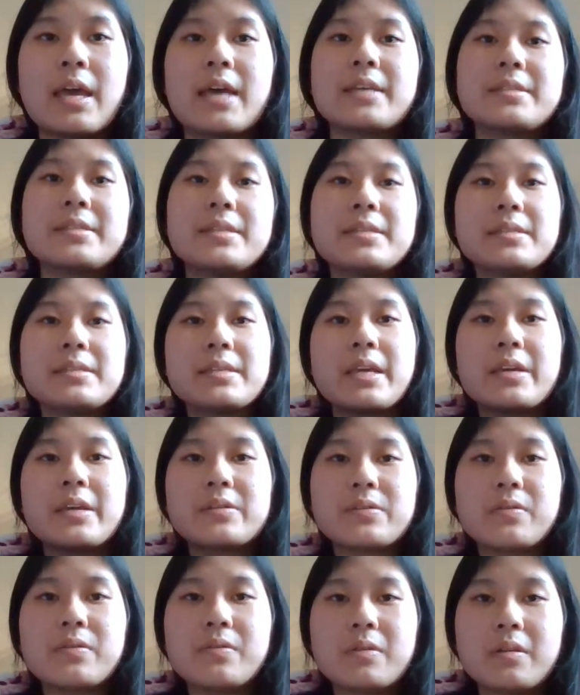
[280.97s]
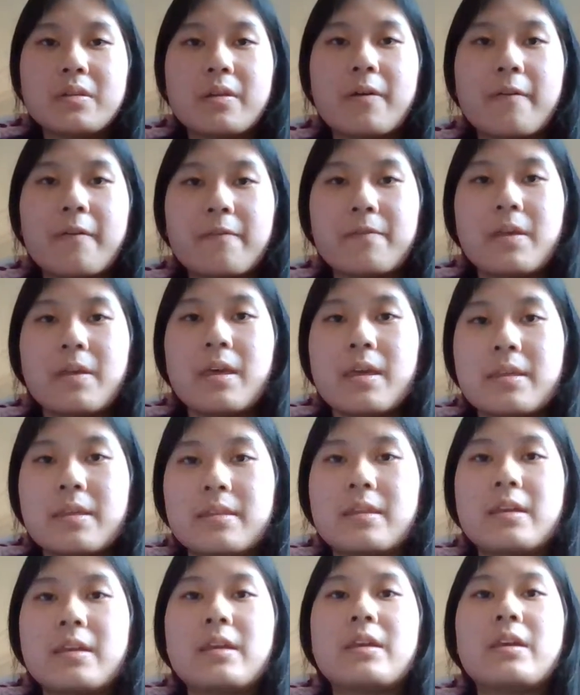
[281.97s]
As this ticks all of
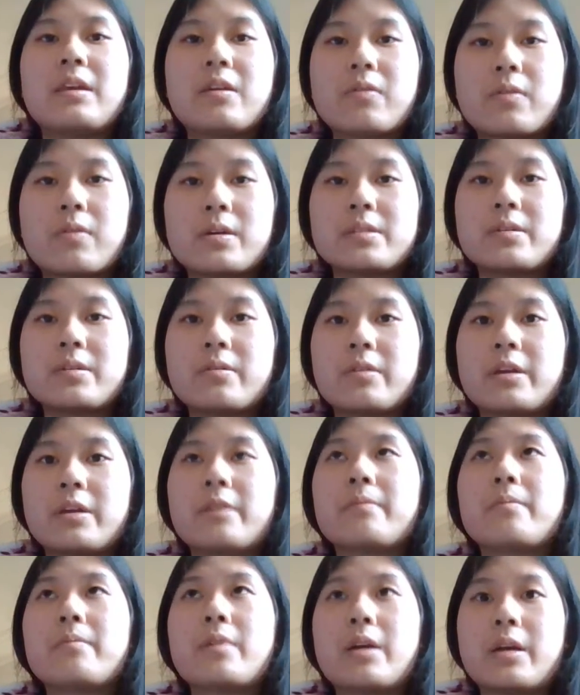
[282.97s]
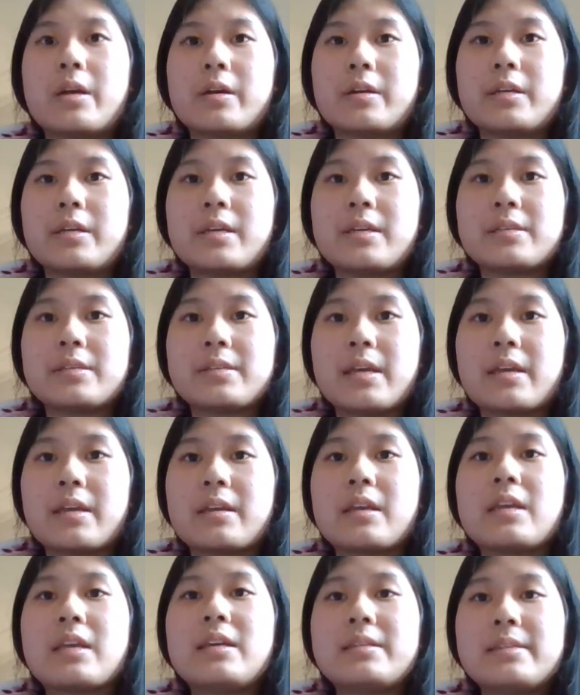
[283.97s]
the cross-curriculum priorities
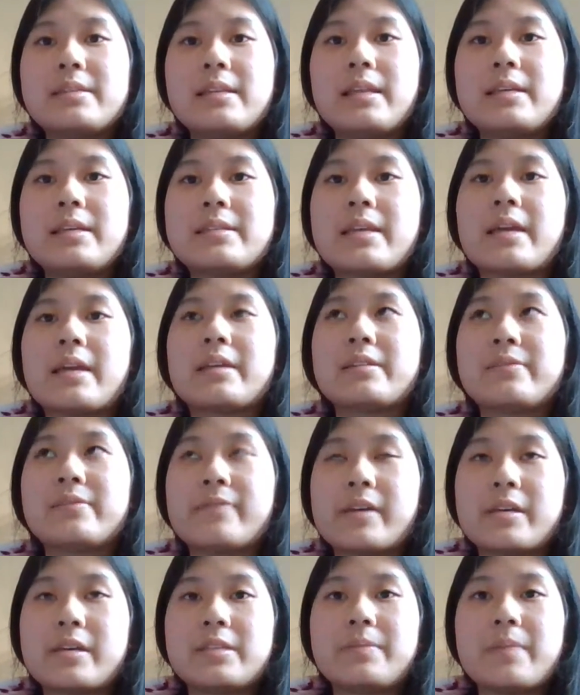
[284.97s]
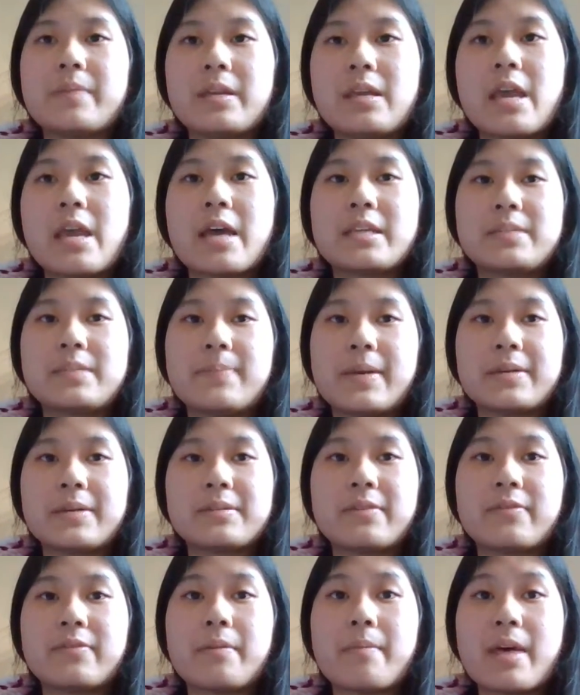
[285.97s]
and easily satisfies many
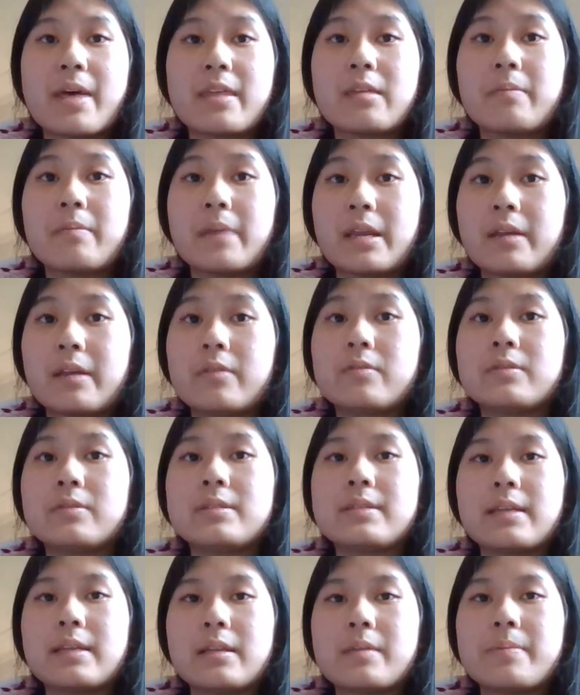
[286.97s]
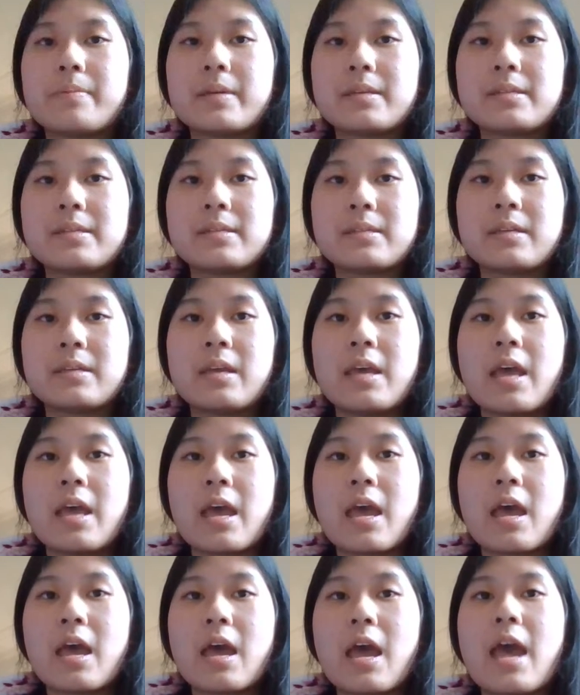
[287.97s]
aspects of the mathematical syllabus
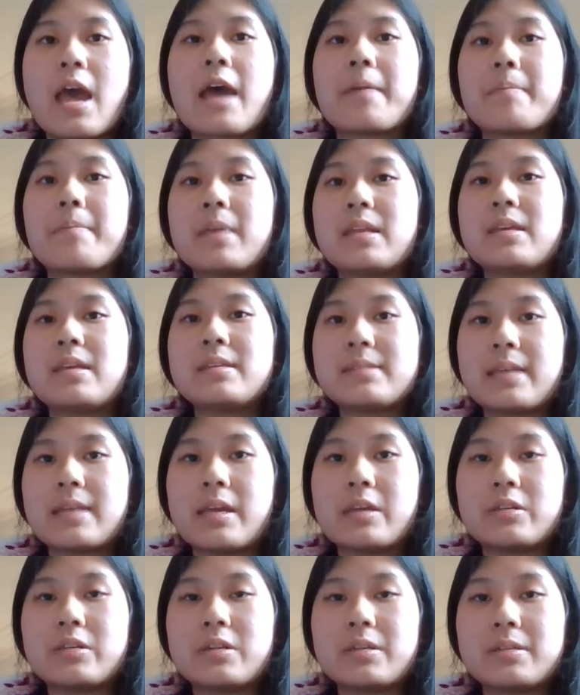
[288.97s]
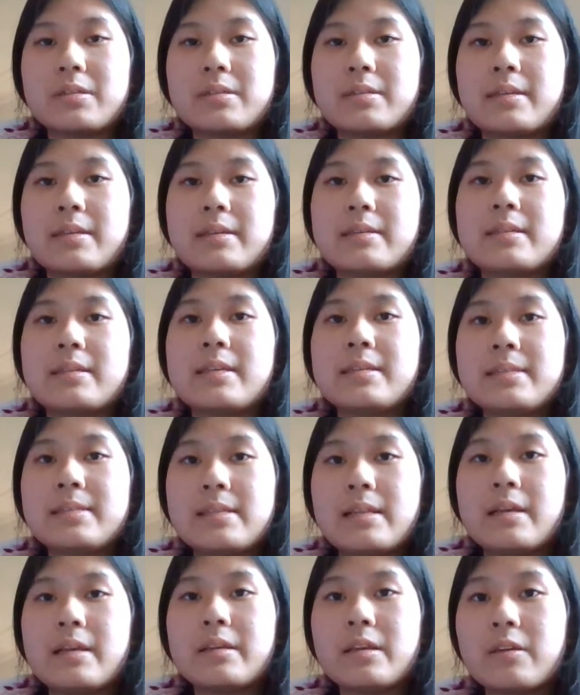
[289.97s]
at many stages,
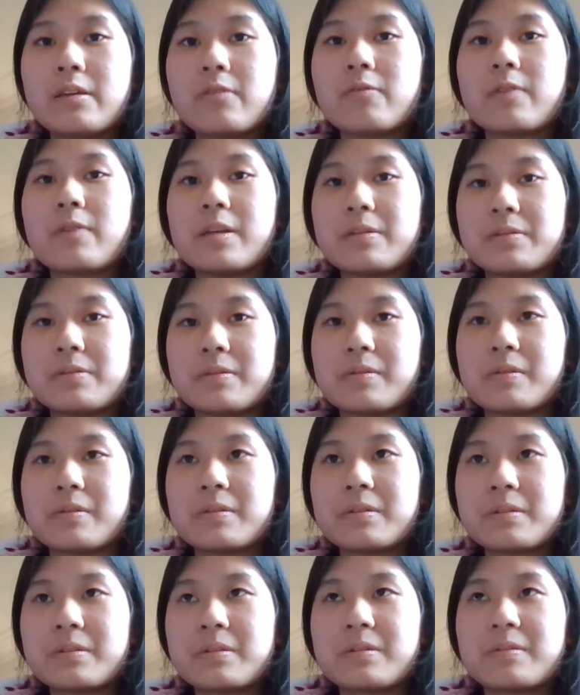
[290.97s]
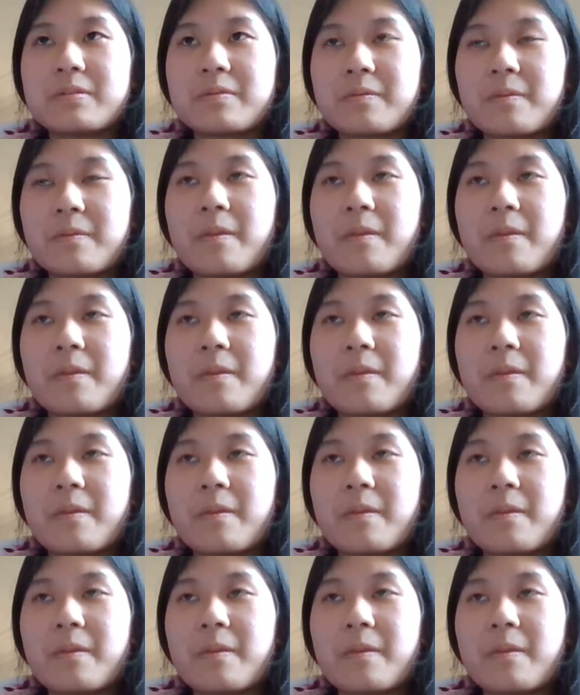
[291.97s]
this learning resource,